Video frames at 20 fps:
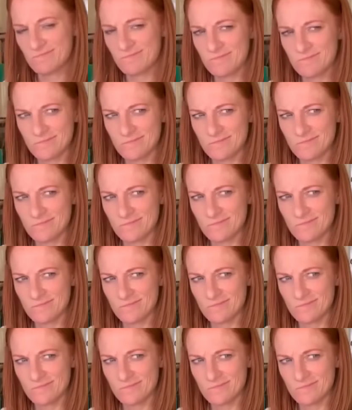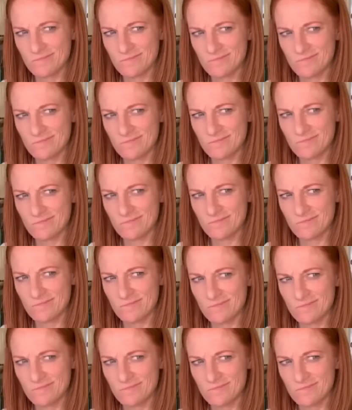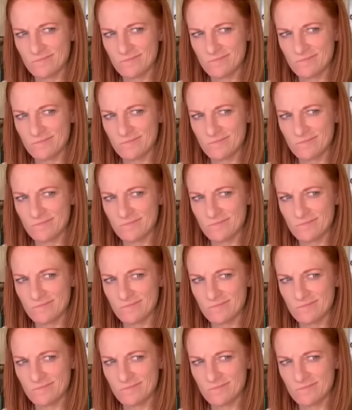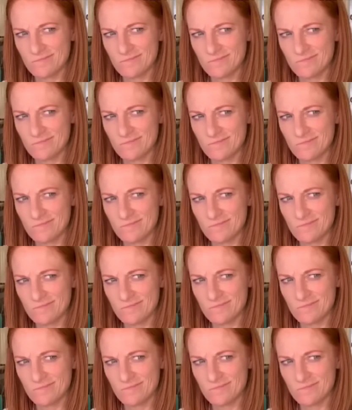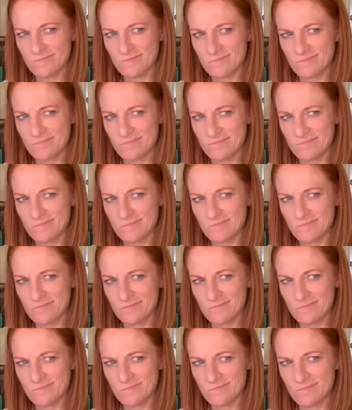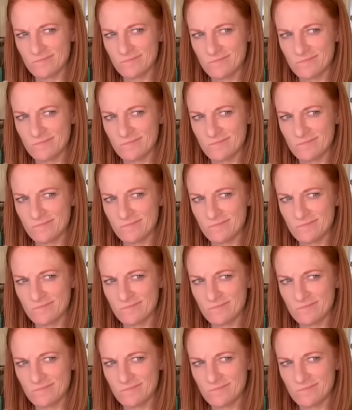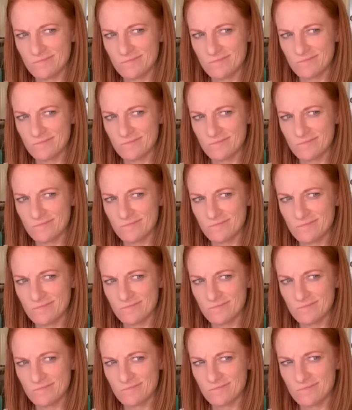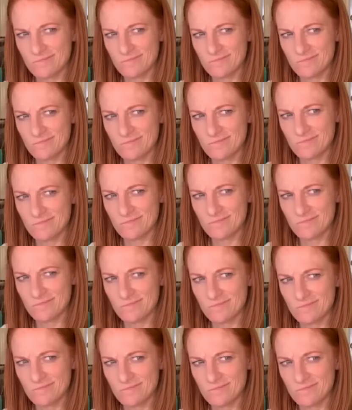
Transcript: (not speaking)